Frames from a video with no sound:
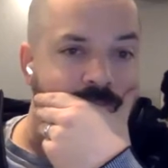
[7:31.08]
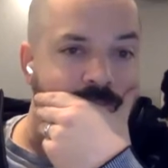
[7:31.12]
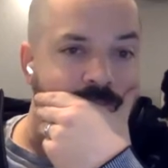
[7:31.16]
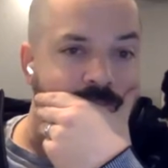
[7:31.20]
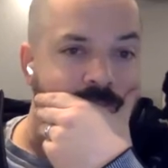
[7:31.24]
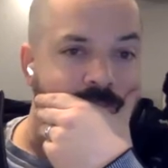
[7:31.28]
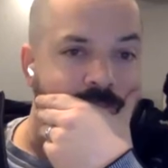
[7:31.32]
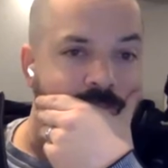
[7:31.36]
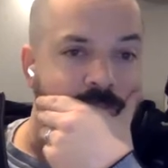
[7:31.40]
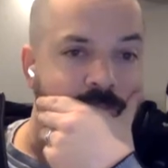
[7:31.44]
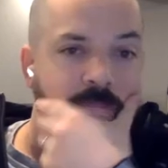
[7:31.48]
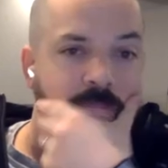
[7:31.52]

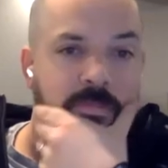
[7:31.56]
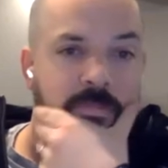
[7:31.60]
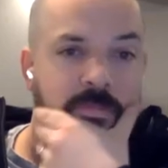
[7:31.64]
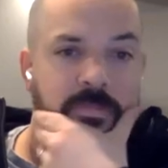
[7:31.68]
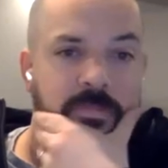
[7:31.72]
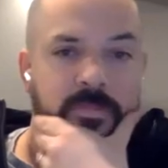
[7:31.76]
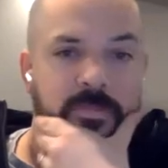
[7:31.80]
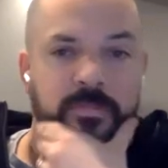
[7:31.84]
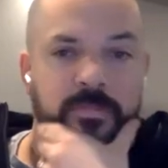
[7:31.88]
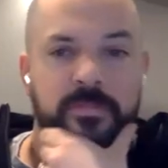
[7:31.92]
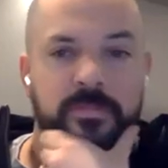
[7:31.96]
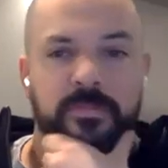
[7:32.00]

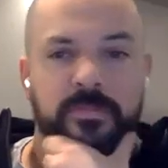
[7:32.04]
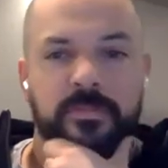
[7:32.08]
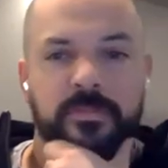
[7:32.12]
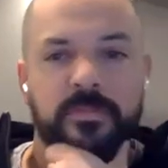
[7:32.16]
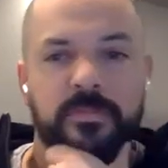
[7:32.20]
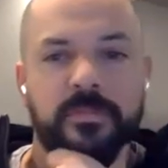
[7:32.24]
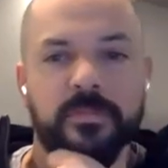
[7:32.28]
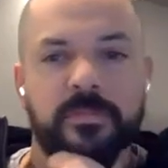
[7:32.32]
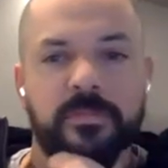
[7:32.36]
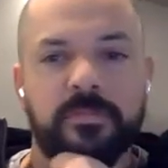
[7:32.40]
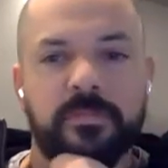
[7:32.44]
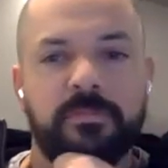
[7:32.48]

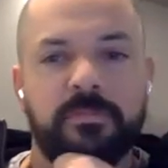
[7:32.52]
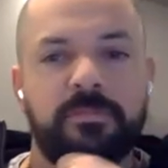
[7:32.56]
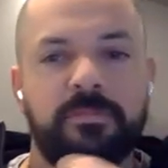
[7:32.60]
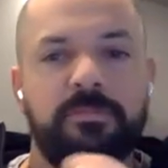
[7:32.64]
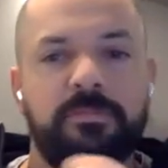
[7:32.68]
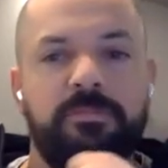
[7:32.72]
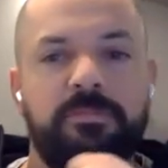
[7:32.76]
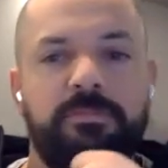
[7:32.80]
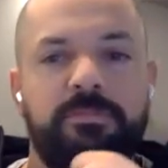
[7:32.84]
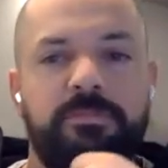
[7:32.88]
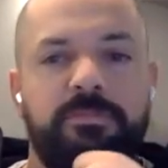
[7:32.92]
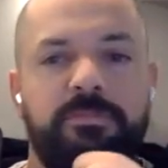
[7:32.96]

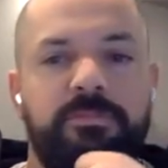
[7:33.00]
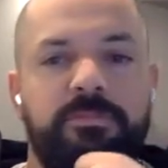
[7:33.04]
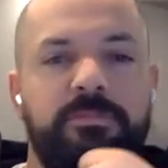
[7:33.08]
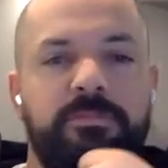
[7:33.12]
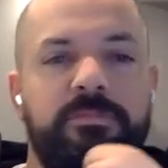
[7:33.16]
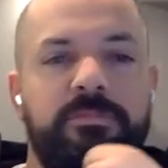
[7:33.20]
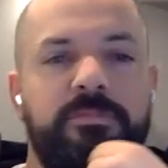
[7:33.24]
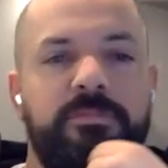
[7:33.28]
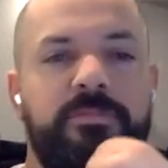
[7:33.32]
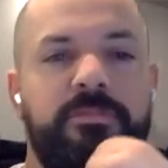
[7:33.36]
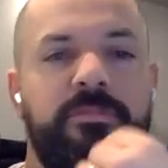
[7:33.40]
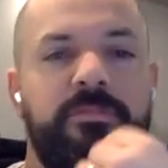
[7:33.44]

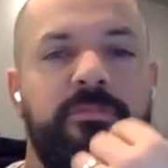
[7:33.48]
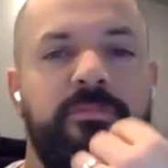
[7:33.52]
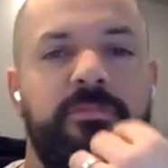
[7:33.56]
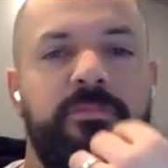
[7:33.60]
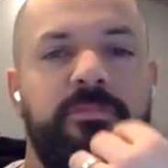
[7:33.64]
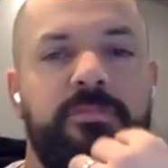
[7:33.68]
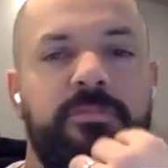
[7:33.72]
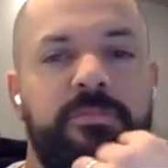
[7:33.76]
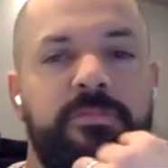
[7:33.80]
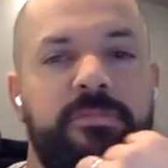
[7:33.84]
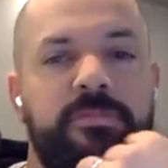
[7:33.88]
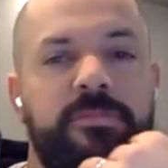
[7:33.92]

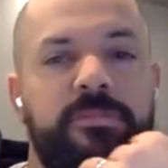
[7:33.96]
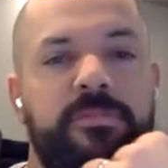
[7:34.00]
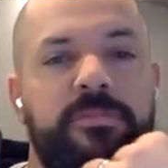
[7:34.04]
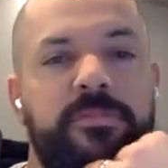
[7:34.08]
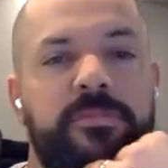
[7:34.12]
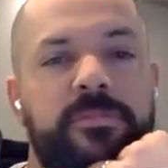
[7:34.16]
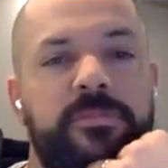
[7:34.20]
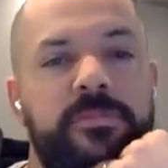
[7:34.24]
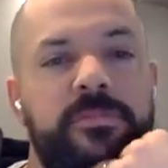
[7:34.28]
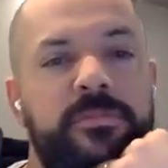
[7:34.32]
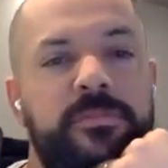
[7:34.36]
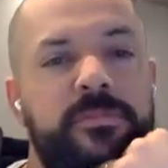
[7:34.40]

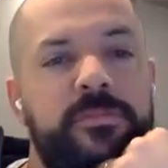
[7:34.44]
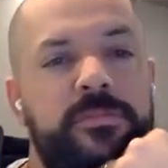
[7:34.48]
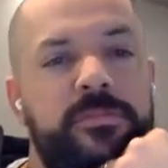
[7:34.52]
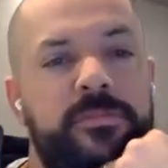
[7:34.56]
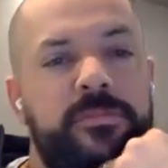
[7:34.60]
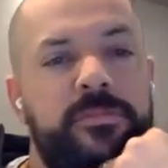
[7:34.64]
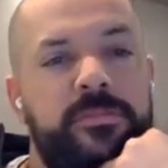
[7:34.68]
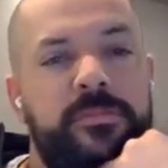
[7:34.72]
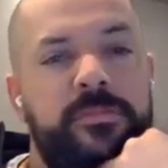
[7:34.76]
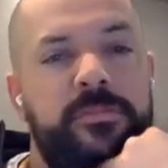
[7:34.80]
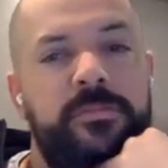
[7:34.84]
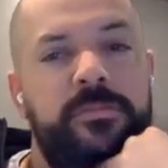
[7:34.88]

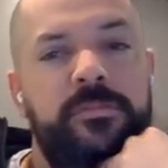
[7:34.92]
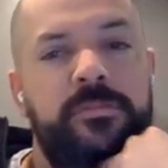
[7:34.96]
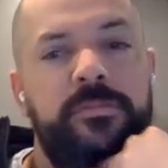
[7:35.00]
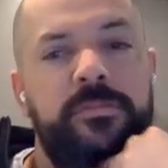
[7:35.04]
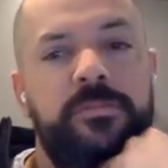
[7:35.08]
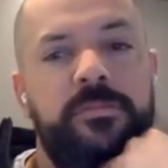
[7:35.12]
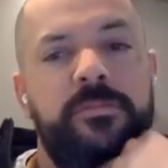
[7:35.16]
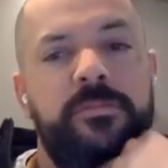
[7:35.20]
(silent)